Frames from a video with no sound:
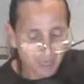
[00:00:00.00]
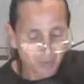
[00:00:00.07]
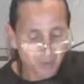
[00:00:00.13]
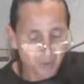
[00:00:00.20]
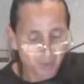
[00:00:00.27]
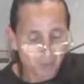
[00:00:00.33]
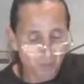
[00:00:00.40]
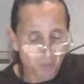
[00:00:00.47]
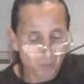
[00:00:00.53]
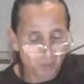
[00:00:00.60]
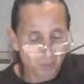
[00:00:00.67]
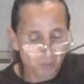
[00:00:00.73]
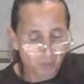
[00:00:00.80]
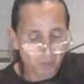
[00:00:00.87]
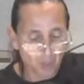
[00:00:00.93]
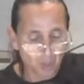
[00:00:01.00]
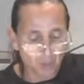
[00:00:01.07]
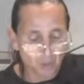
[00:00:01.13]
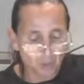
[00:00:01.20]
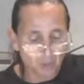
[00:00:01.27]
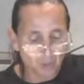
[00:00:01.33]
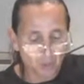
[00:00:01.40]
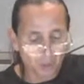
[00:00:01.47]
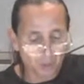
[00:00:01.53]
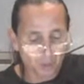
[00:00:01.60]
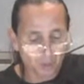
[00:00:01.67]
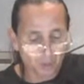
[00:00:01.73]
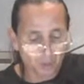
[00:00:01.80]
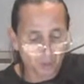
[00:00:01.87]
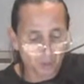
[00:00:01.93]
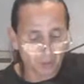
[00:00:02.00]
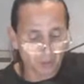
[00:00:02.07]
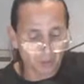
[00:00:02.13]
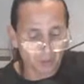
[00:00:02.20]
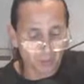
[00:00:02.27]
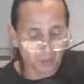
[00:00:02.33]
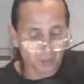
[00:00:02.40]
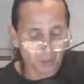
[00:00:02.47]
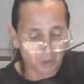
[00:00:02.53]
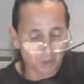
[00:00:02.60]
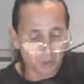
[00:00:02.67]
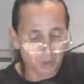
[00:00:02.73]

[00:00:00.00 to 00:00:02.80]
if his ministers also transform themselves